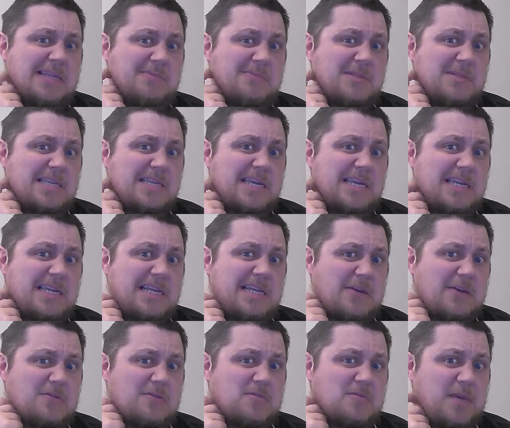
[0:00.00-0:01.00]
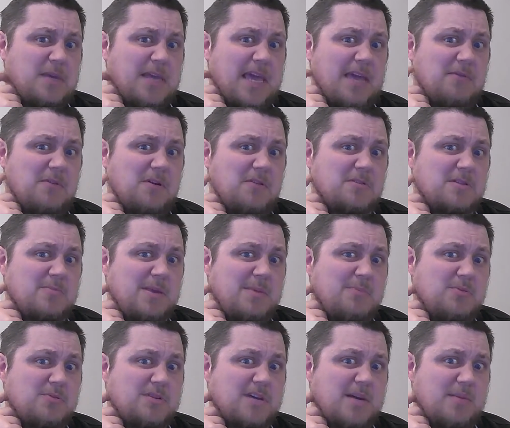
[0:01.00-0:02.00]
particularly because we gave a lot of
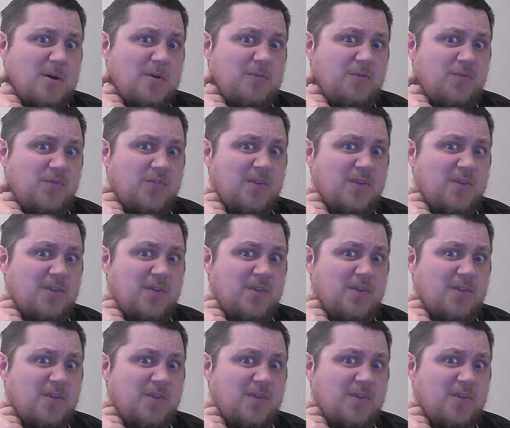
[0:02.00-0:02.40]
people time off.